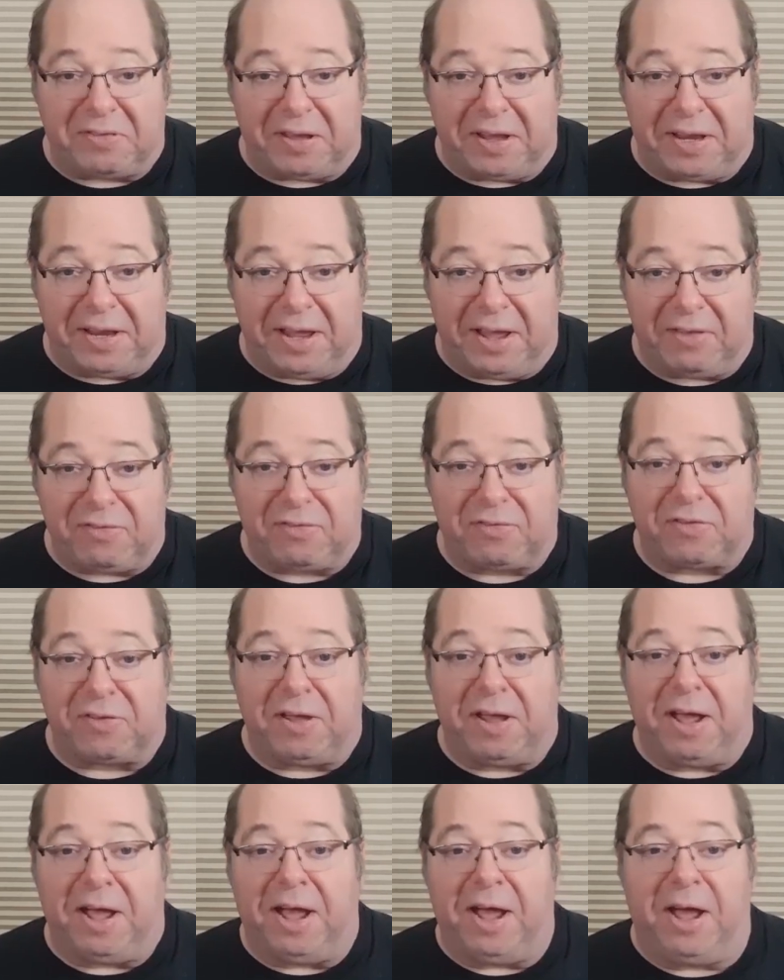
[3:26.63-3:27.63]
I guess,
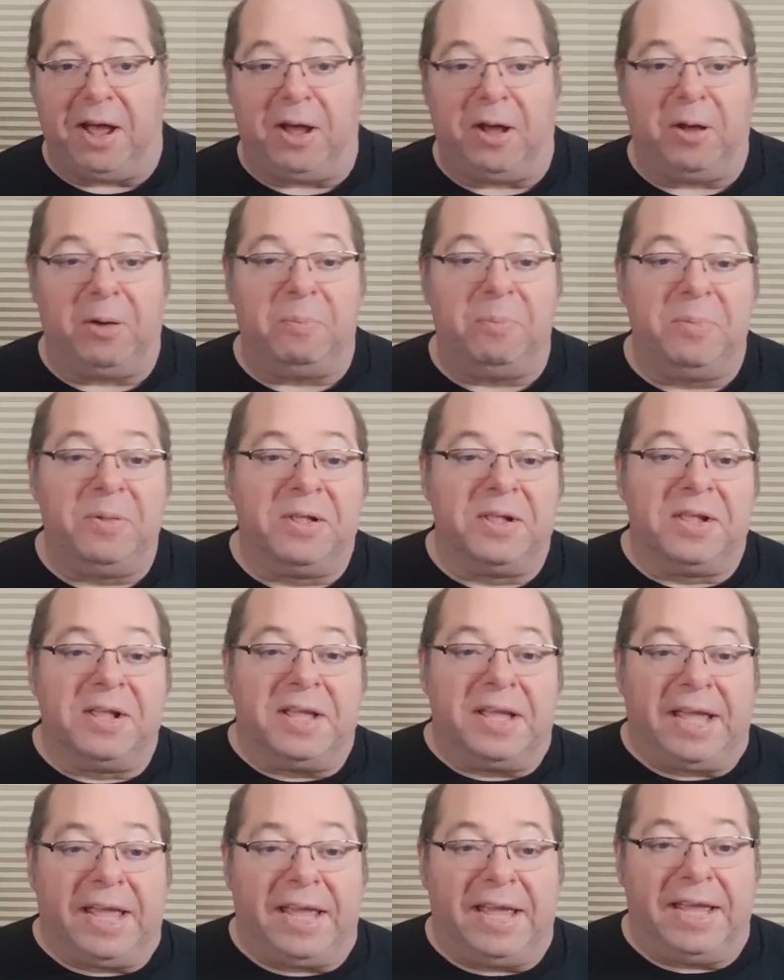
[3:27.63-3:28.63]

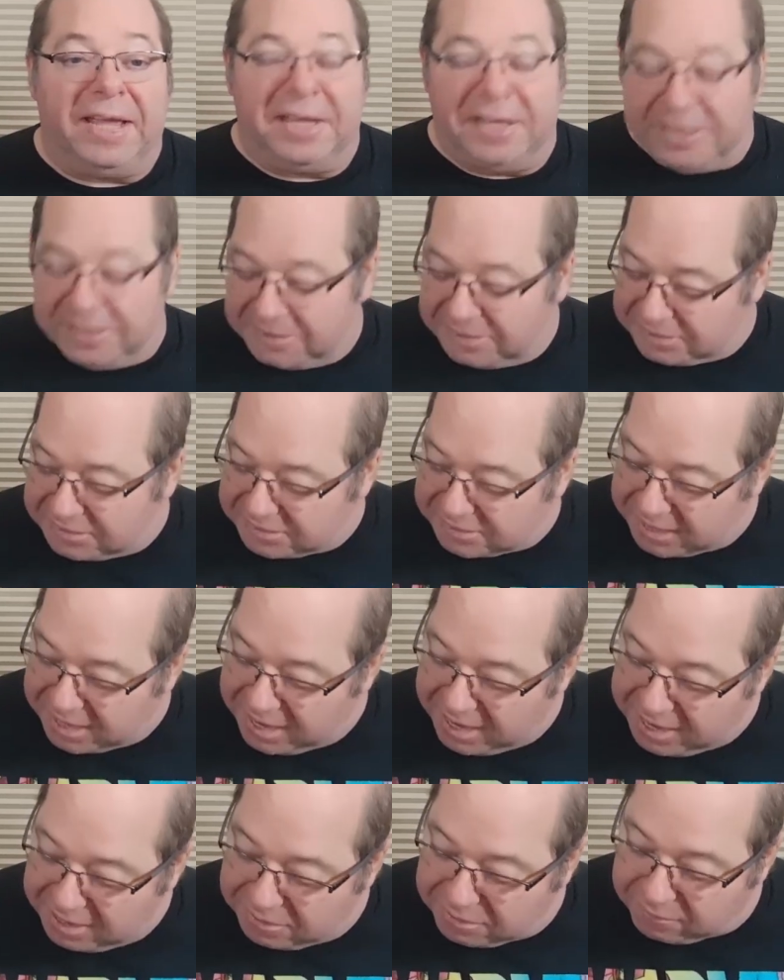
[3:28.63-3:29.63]
is
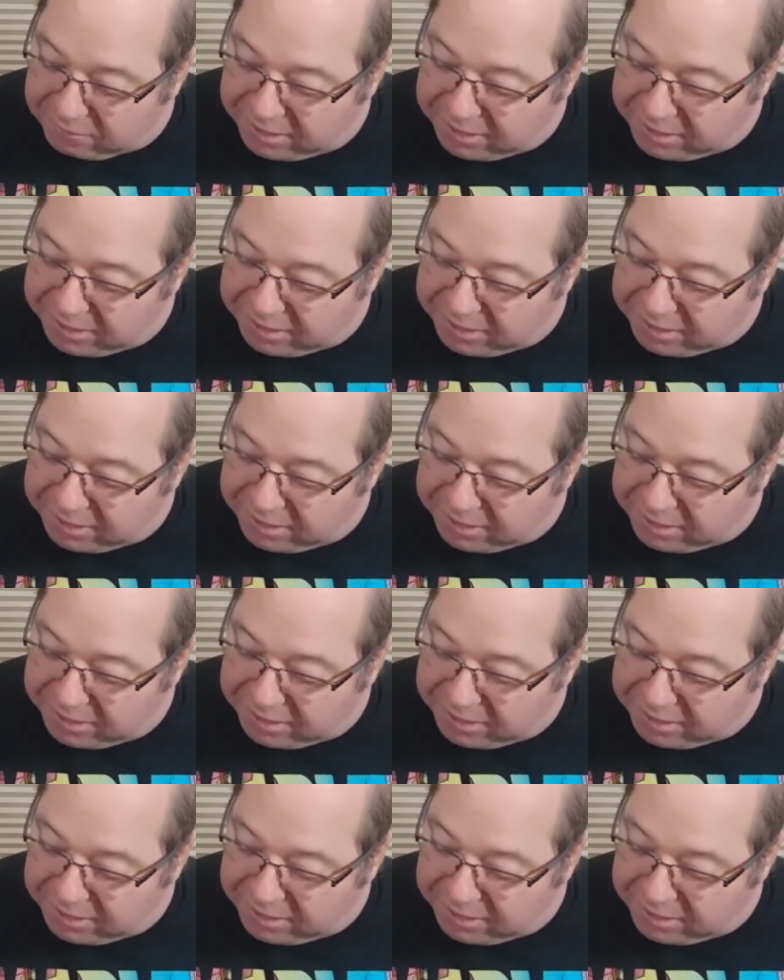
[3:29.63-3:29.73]
a 3